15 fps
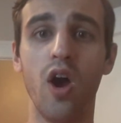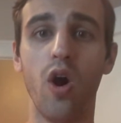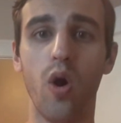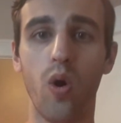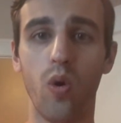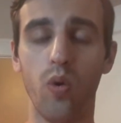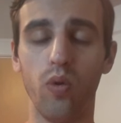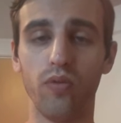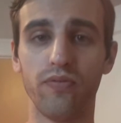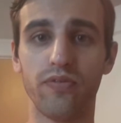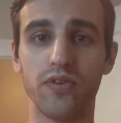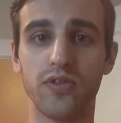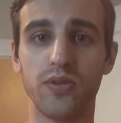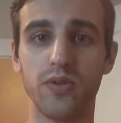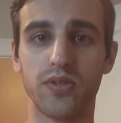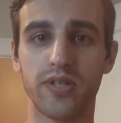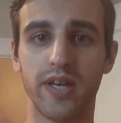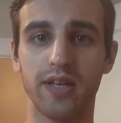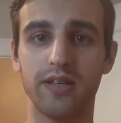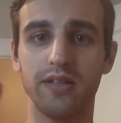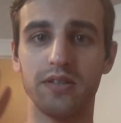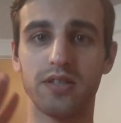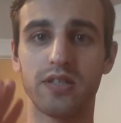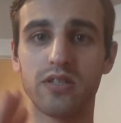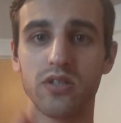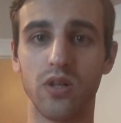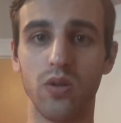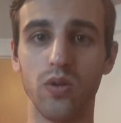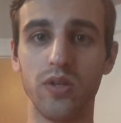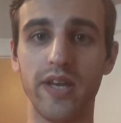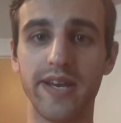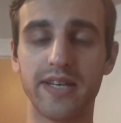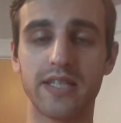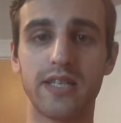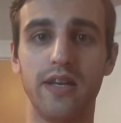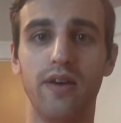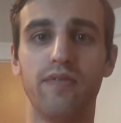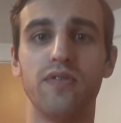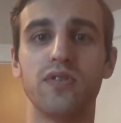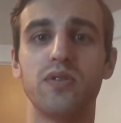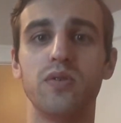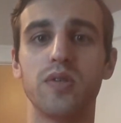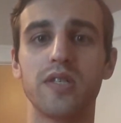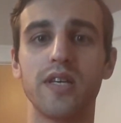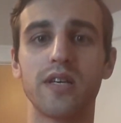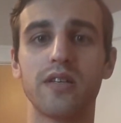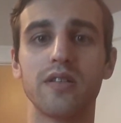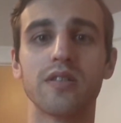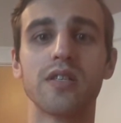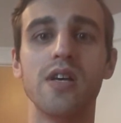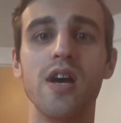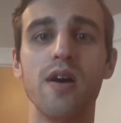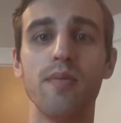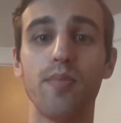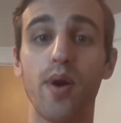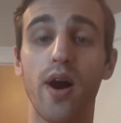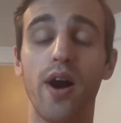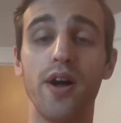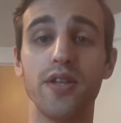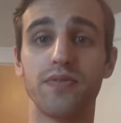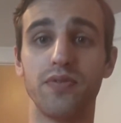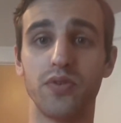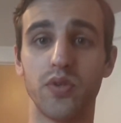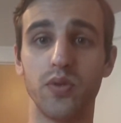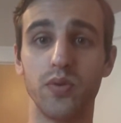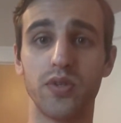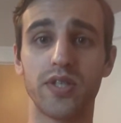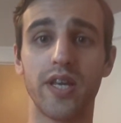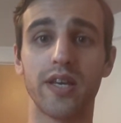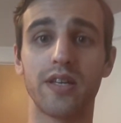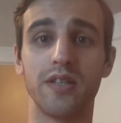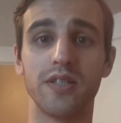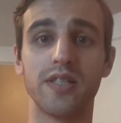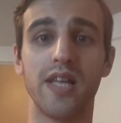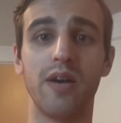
hold for 2 seconds, slowly exhale for 2 seconds, pause for 2 seconds.